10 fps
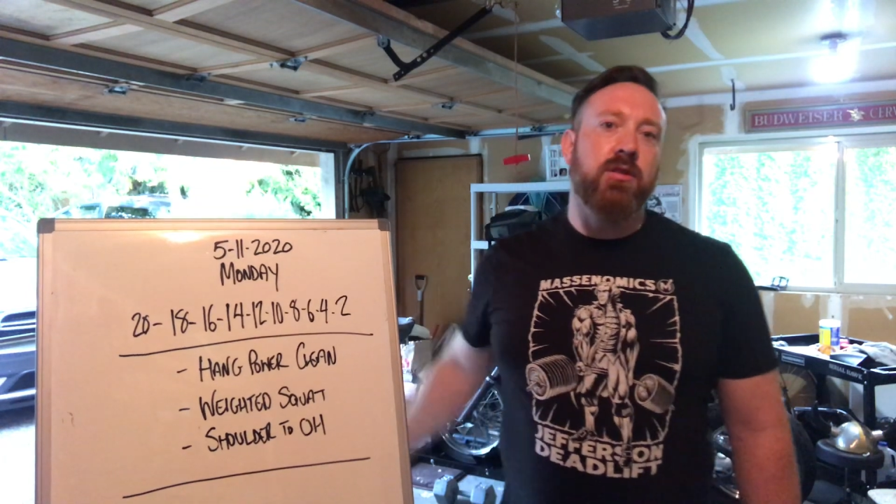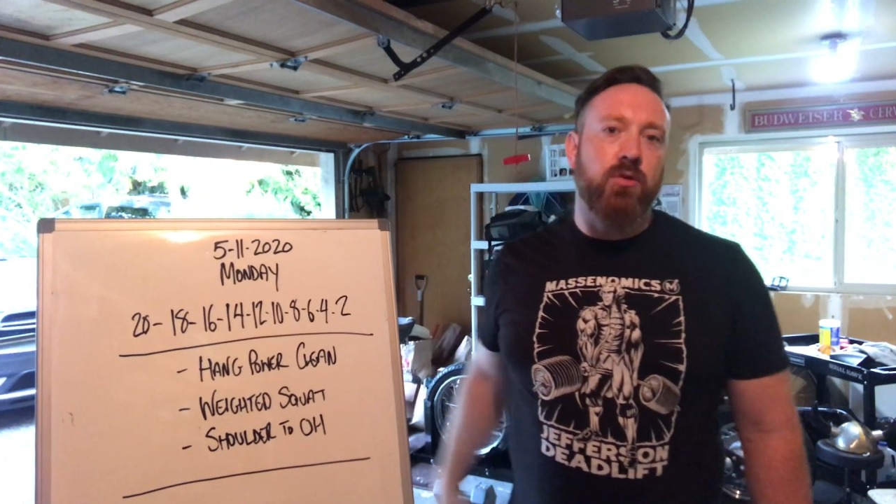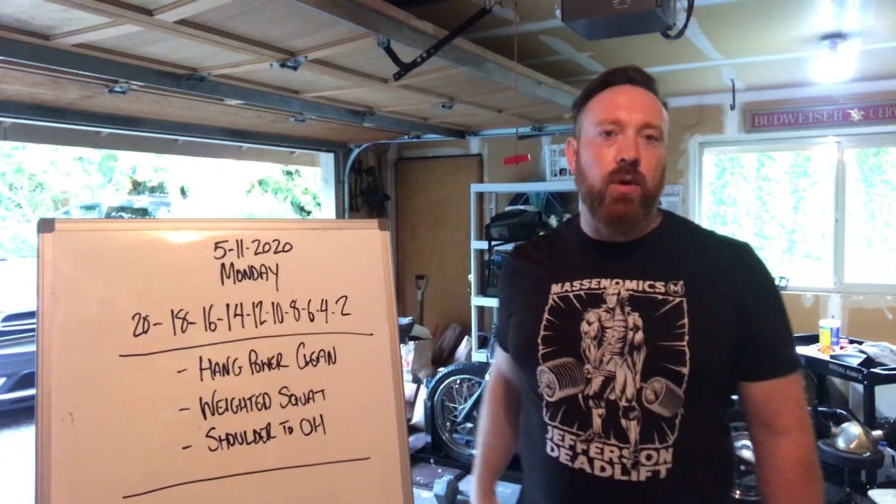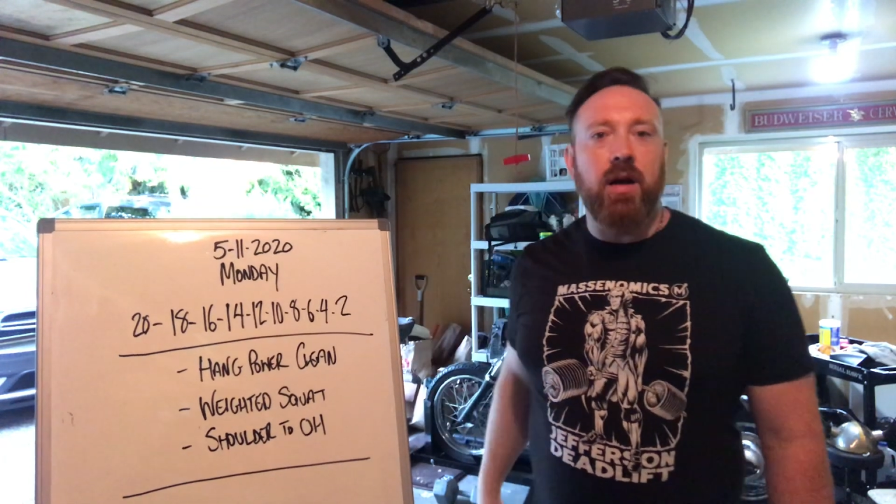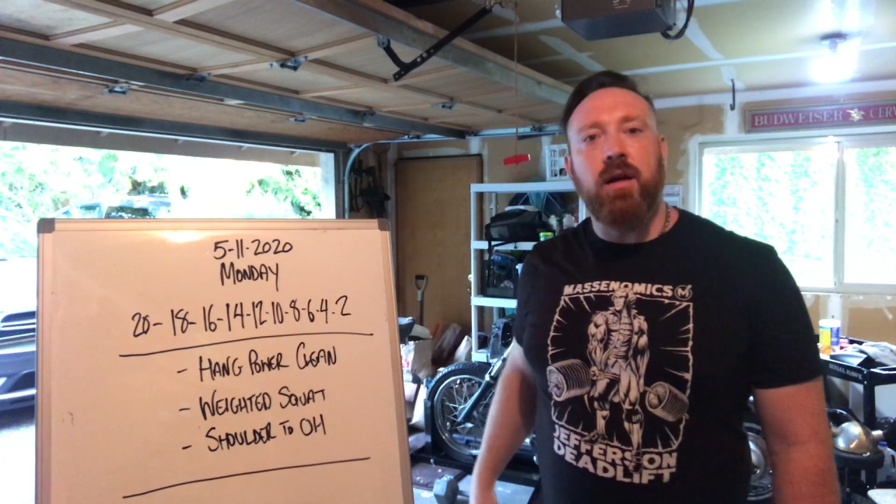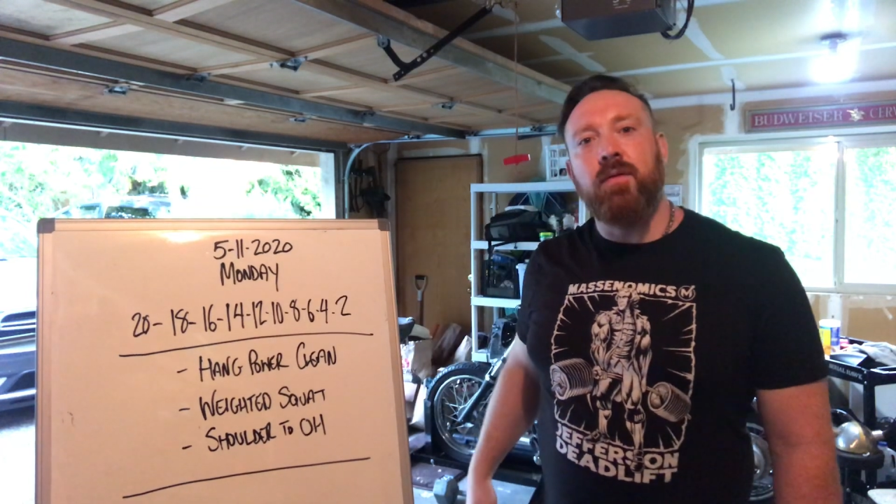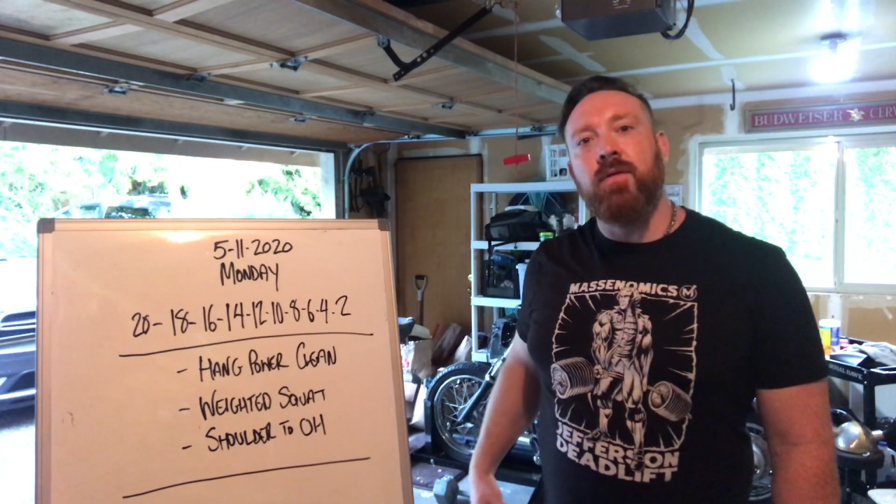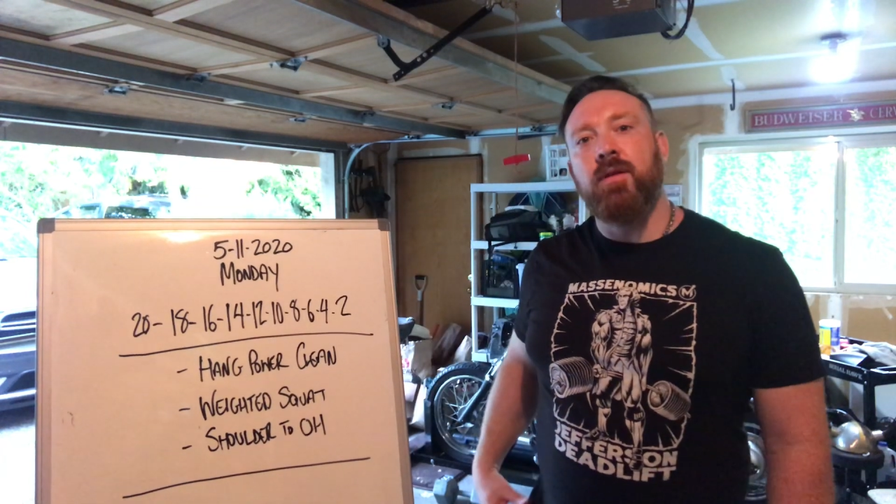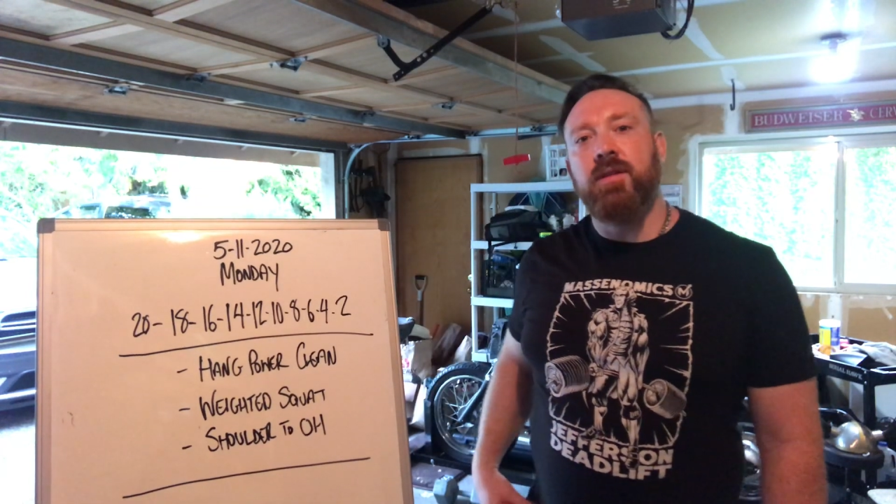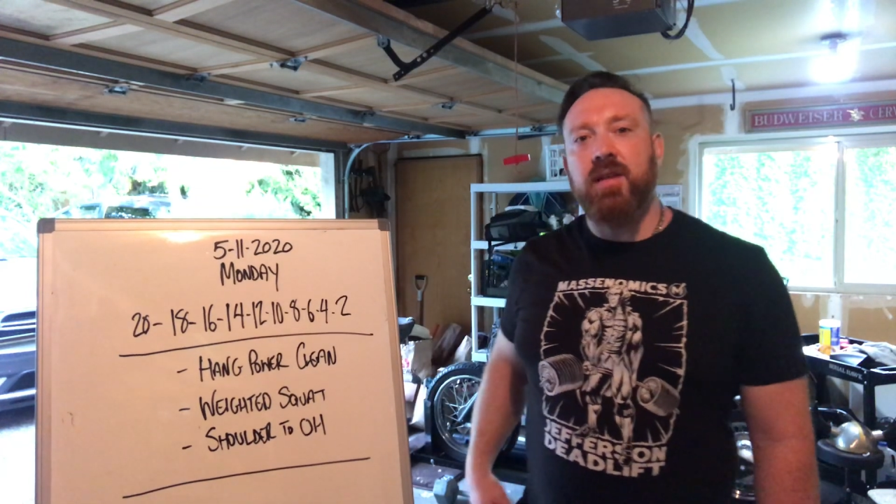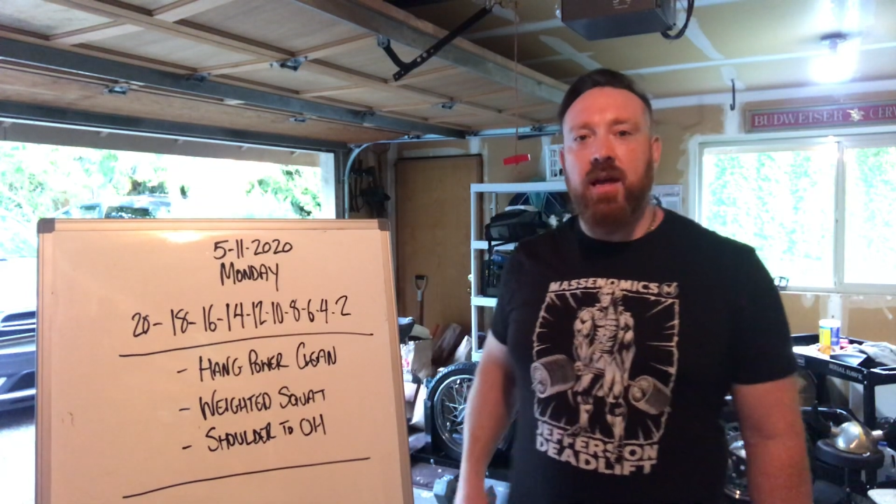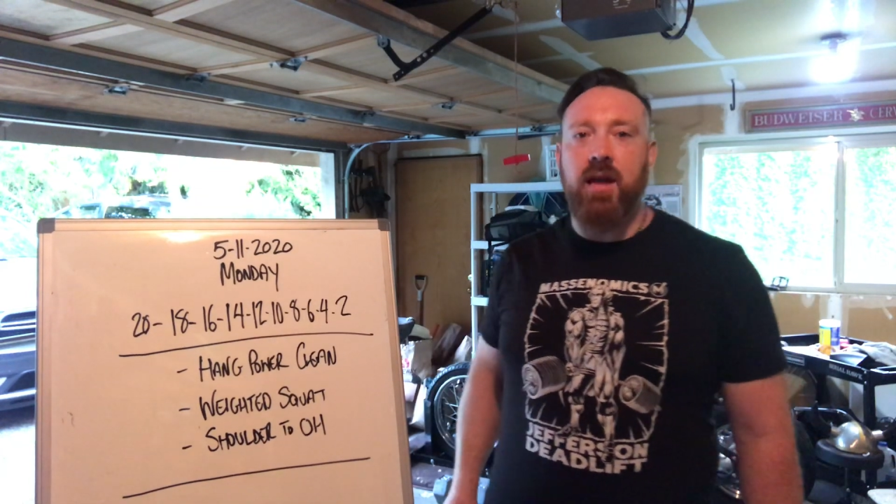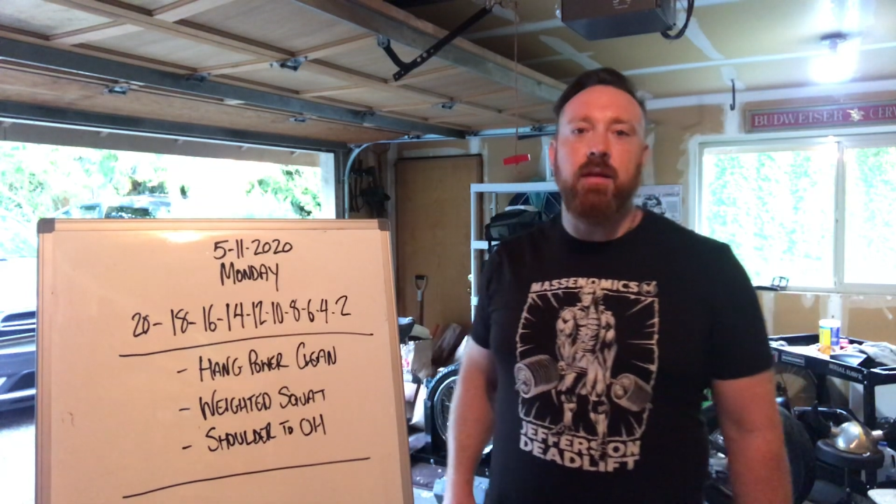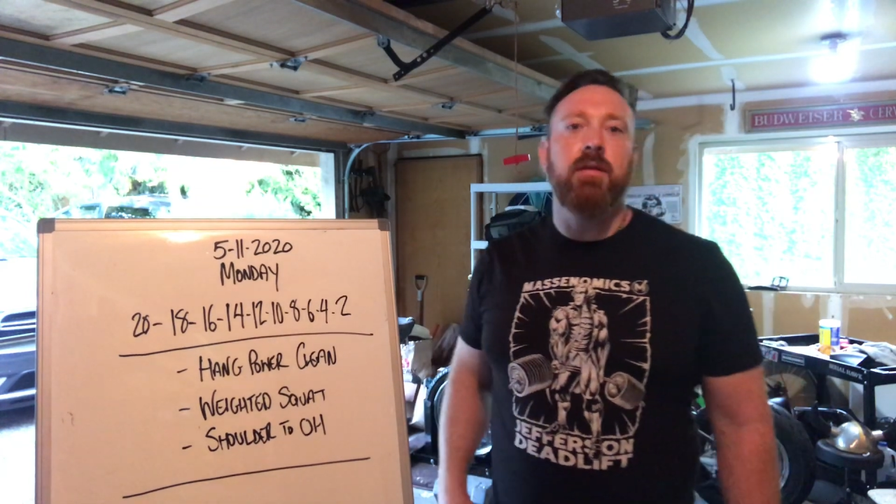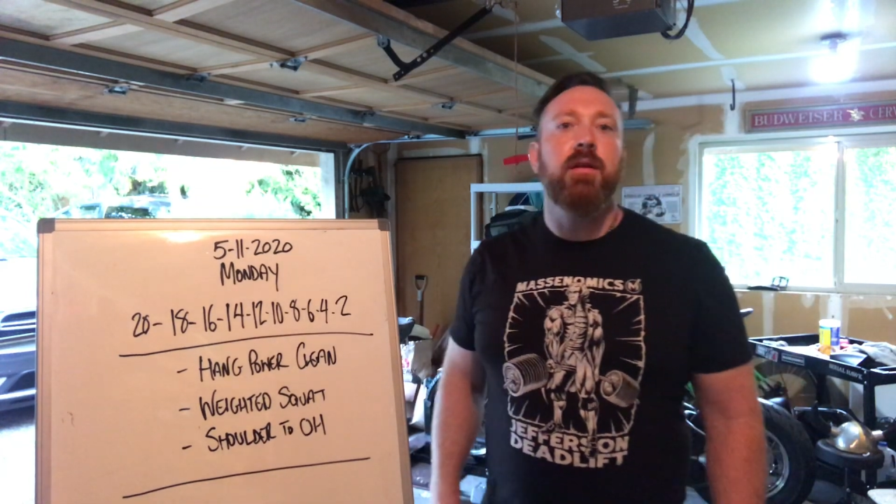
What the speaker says: 12, 10,